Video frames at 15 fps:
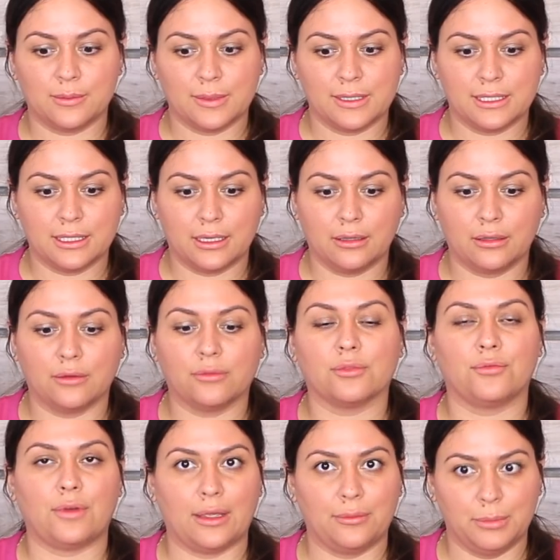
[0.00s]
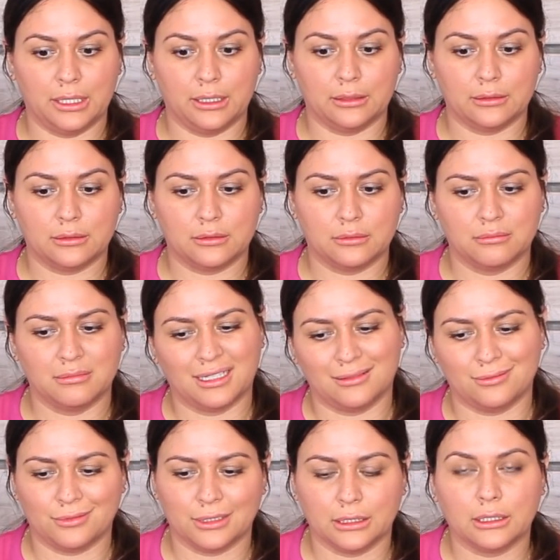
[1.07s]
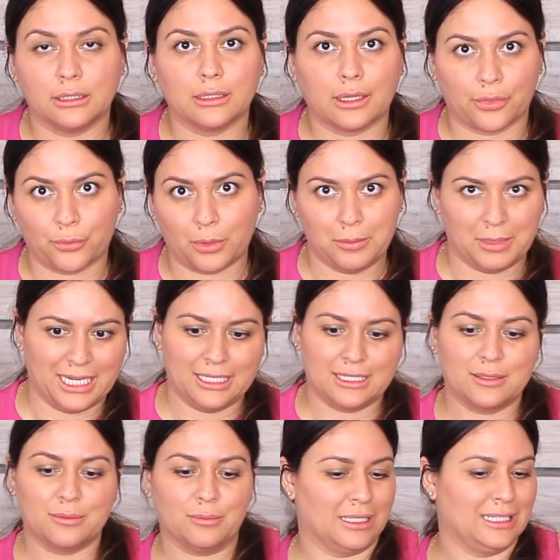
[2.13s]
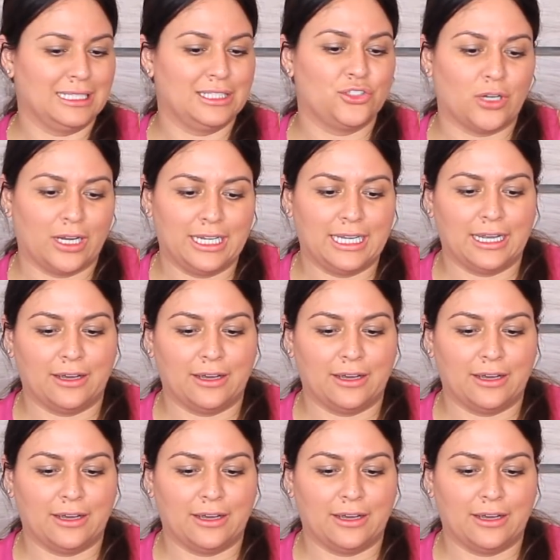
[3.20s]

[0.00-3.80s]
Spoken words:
It's been sitting there for 5 minutes. Not really, like 3 minutes, but let's try it